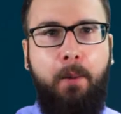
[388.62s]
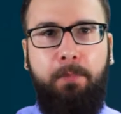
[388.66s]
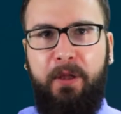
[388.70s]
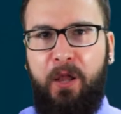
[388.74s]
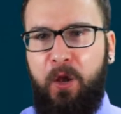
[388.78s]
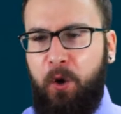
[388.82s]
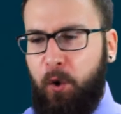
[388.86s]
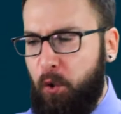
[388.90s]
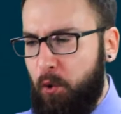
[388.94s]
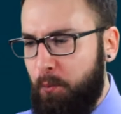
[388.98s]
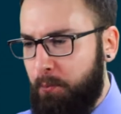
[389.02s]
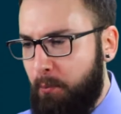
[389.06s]
a
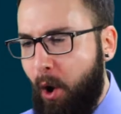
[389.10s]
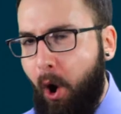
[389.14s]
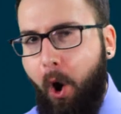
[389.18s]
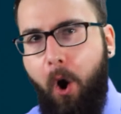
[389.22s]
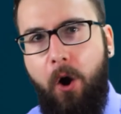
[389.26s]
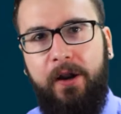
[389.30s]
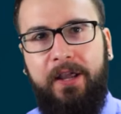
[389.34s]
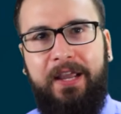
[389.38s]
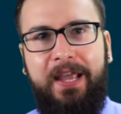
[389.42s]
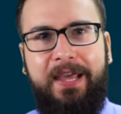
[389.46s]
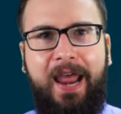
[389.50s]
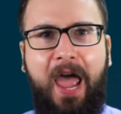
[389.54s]
political
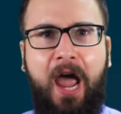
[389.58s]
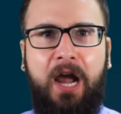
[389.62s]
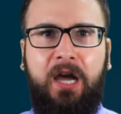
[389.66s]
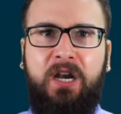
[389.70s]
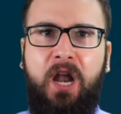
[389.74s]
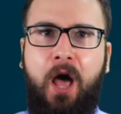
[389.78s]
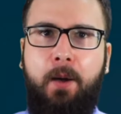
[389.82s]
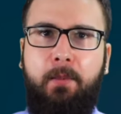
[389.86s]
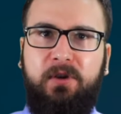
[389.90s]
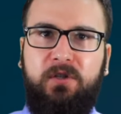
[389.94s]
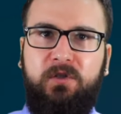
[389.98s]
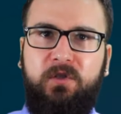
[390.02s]
party and
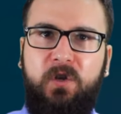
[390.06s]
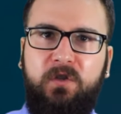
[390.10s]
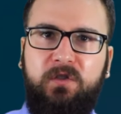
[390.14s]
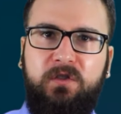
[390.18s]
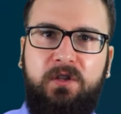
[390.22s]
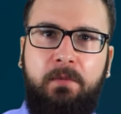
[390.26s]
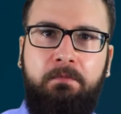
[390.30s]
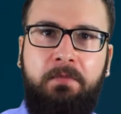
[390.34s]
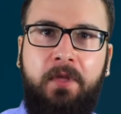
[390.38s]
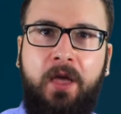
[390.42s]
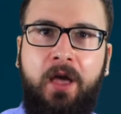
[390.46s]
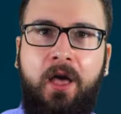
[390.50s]
economic
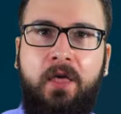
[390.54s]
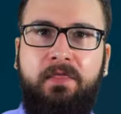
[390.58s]
system